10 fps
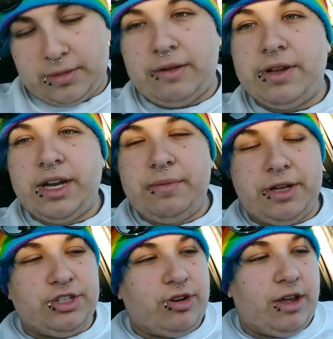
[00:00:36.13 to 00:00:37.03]
Every time
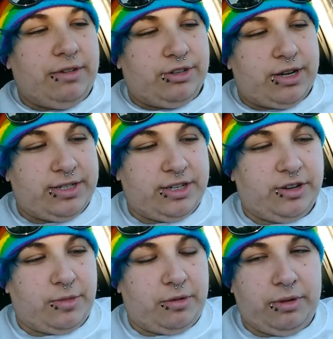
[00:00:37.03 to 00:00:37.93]
I drive, he tries to
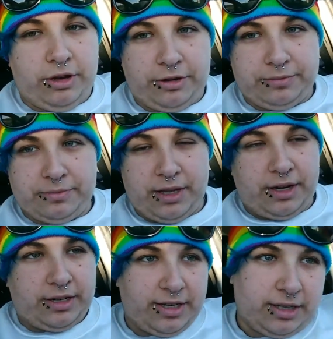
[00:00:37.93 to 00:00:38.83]
come up here,
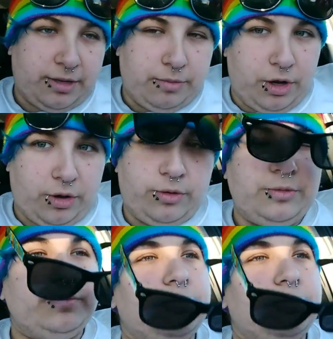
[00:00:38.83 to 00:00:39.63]
and I tell him no.